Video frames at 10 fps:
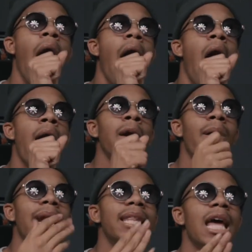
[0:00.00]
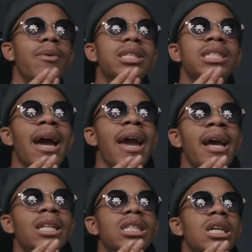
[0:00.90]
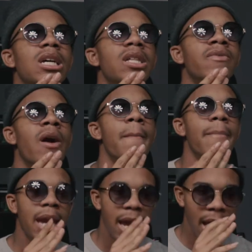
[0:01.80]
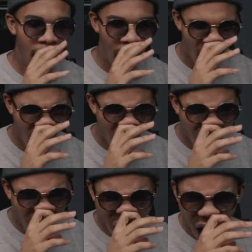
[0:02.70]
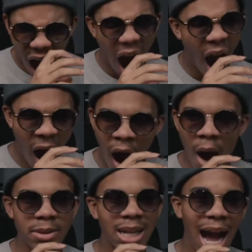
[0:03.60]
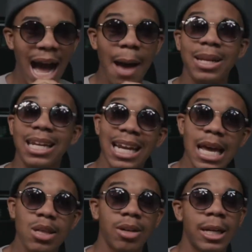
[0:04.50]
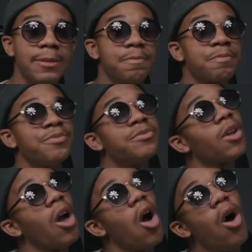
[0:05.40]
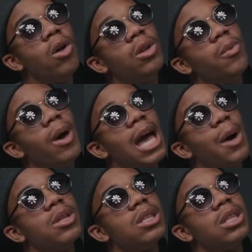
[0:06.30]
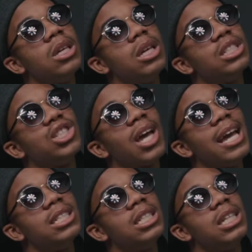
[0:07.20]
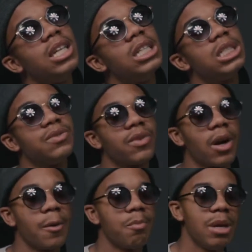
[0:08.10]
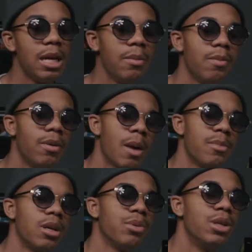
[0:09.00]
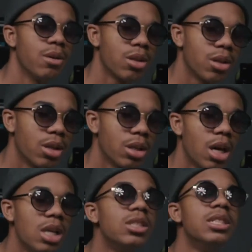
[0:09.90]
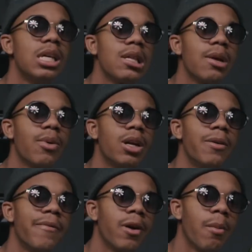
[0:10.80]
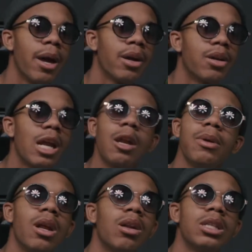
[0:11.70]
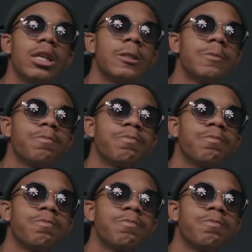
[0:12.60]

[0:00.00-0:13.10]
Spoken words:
Only way that they would change is from me. I'm tired. I've been in class all day. Only way I would see it changing is from me becoming a producer to just a regular filmmaker. That'd be the only thing.